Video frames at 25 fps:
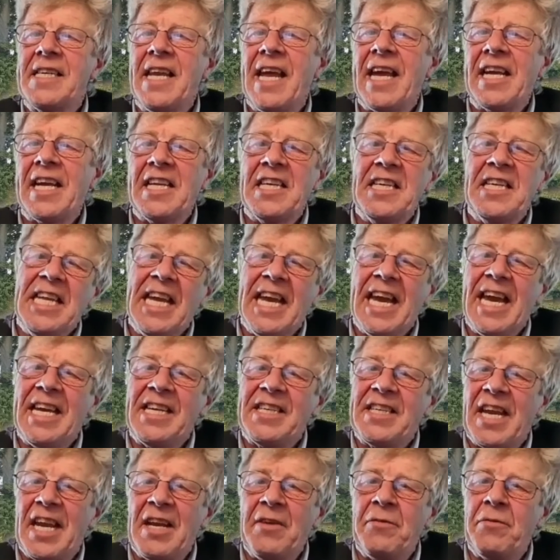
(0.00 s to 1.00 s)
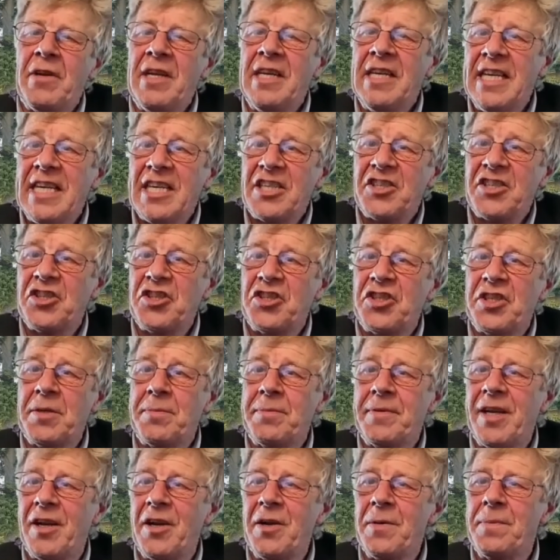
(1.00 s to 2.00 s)
as an agony aunt and
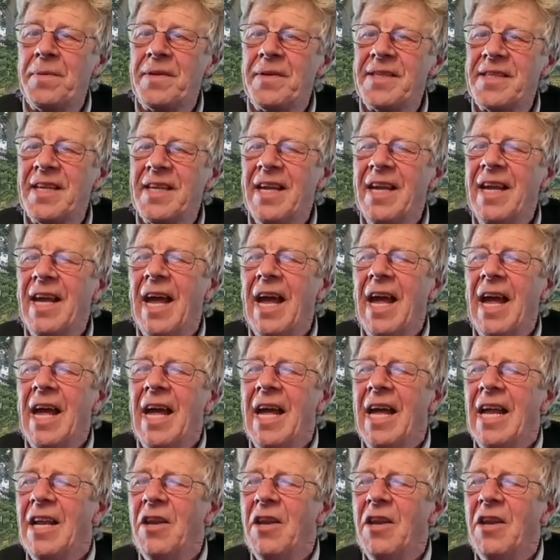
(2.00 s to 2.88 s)
relationship therapist.